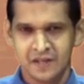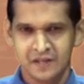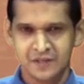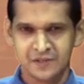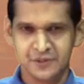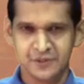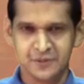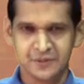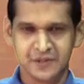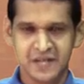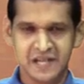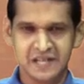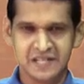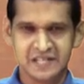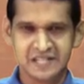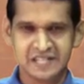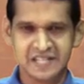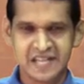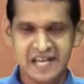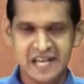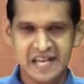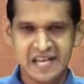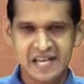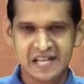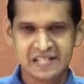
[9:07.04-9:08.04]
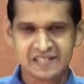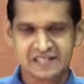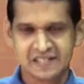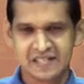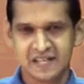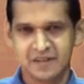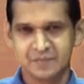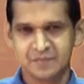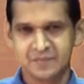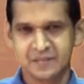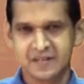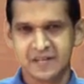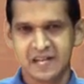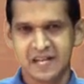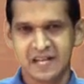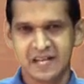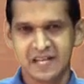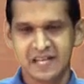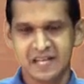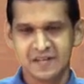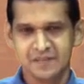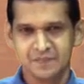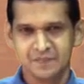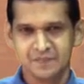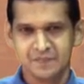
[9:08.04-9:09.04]
You can take some
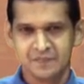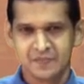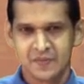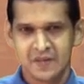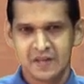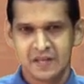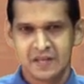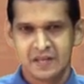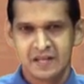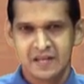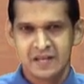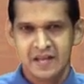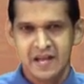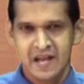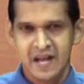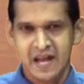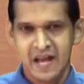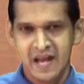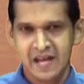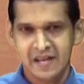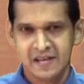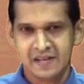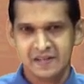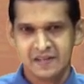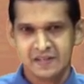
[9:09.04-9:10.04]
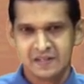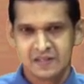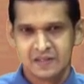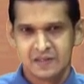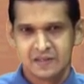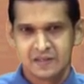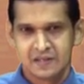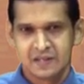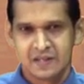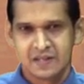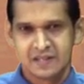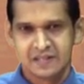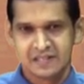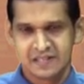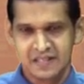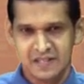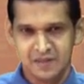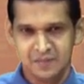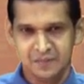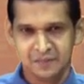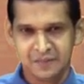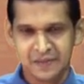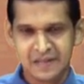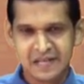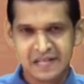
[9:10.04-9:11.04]
time and
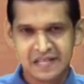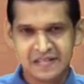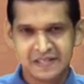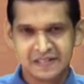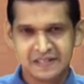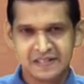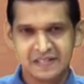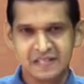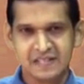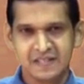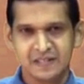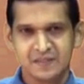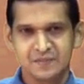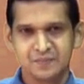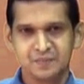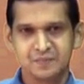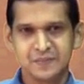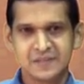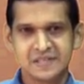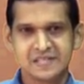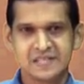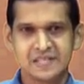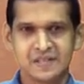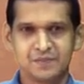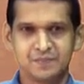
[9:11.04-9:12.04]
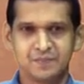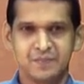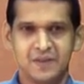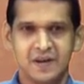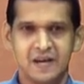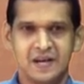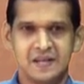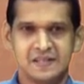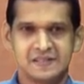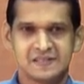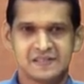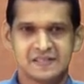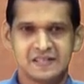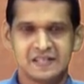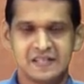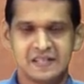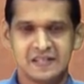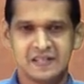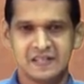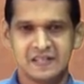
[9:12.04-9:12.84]
complete the missing parts.